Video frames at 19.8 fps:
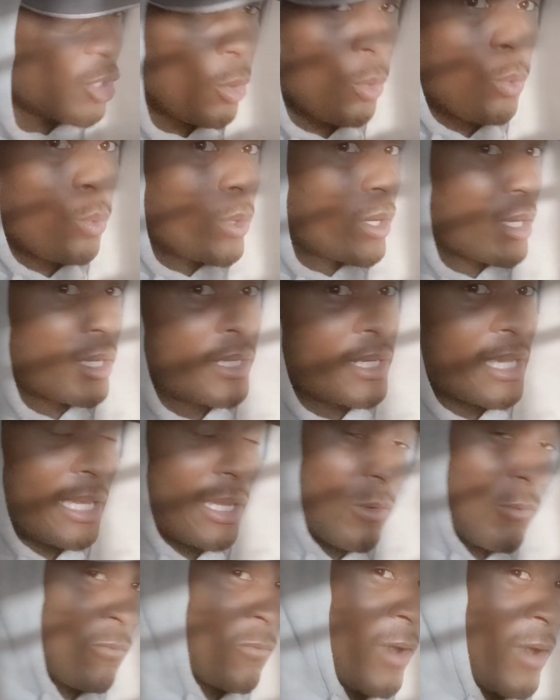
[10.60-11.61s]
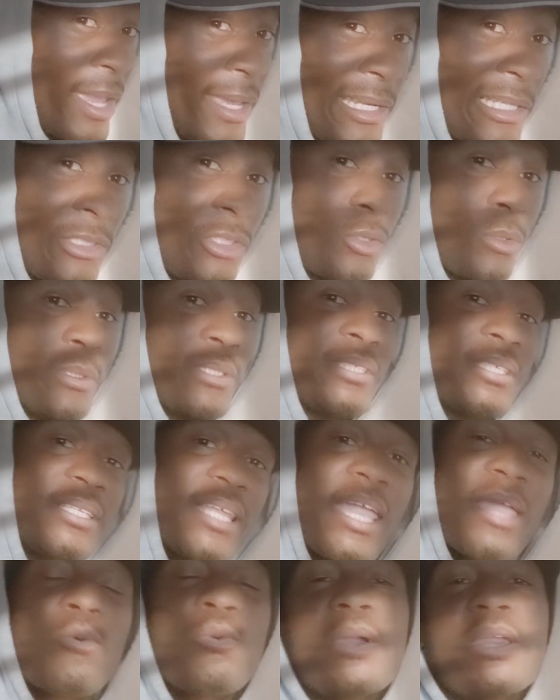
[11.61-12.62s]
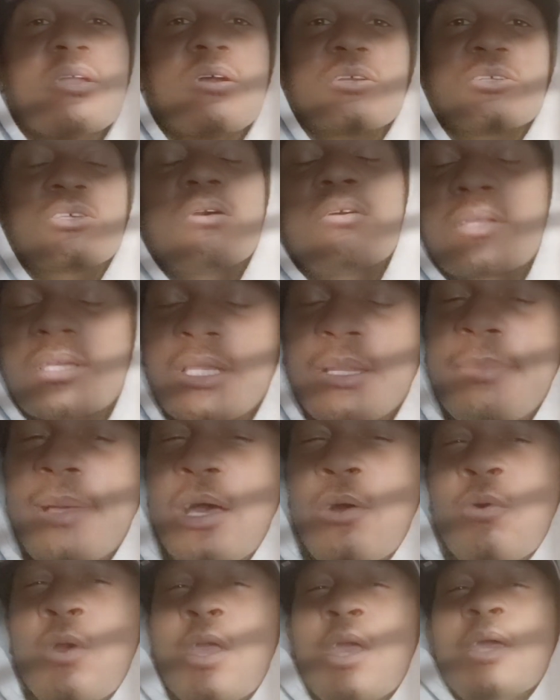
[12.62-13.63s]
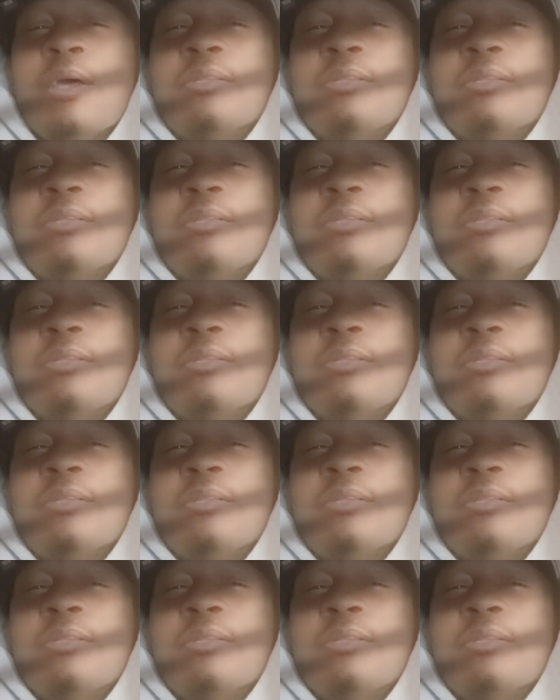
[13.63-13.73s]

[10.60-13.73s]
So we're going to get right into it. Today we are talking about,